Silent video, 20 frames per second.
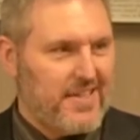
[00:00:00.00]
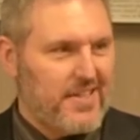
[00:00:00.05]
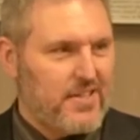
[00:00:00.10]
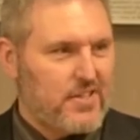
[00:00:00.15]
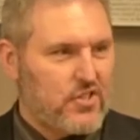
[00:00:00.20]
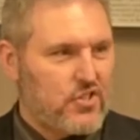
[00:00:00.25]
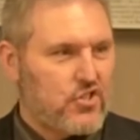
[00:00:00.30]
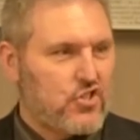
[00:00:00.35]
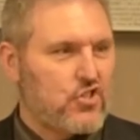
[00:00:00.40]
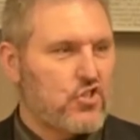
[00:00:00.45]

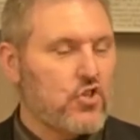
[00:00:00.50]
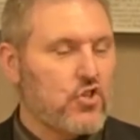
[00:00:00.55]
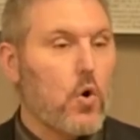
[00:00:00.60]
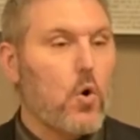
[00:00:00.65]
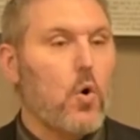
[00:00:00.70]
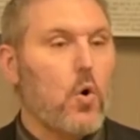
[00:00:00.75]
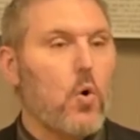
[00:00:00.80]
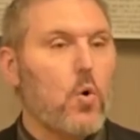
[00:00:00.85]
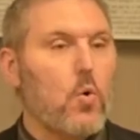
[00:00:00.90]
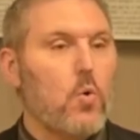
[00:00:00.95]

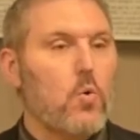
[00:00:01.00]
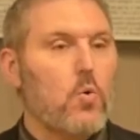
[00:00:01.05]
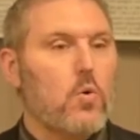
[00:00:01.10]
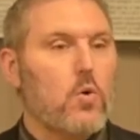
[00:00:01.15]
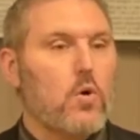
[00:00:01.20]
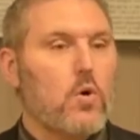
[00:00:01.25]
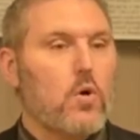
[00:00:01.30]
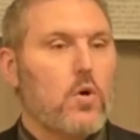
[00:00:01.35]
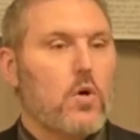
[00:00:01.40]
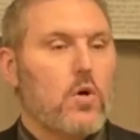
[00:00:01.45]
so
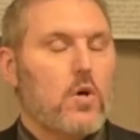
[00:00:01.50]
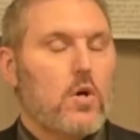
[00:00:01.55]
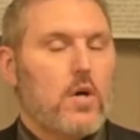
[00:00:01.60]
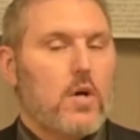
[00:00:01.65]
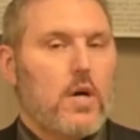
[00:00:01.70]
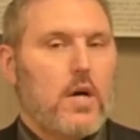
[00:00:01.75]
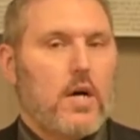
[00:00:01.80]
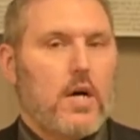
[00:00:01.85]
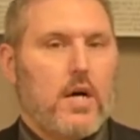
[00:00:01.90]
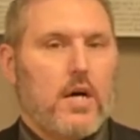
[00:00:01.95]

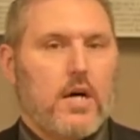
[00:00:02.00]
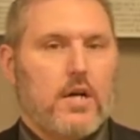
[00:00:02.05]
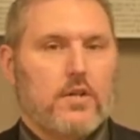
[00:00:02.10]
uh,